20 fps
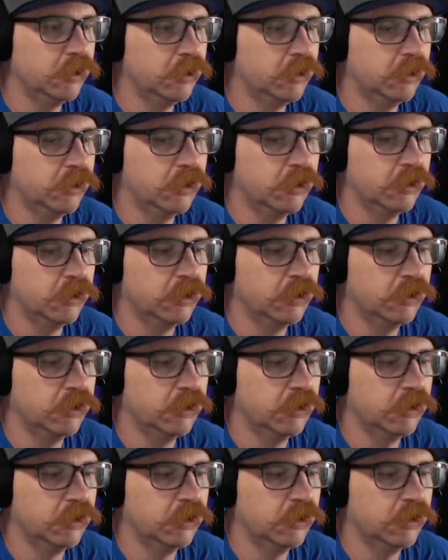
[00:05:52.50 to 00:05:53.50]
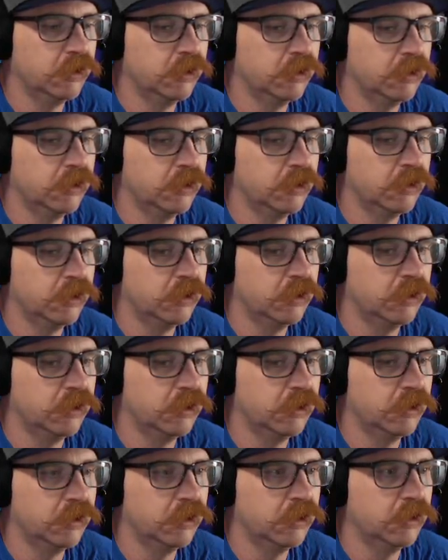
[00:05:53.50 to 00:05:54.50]

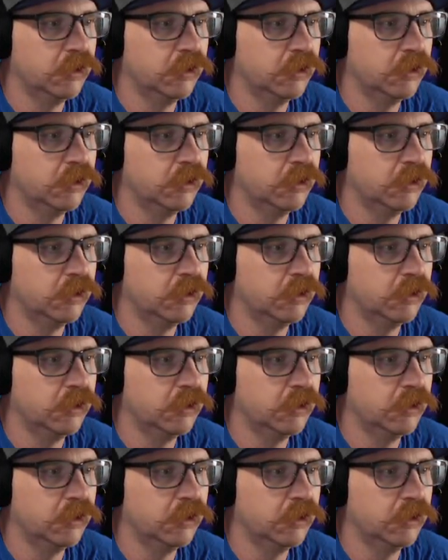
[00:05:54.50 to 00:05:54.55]
[no speech]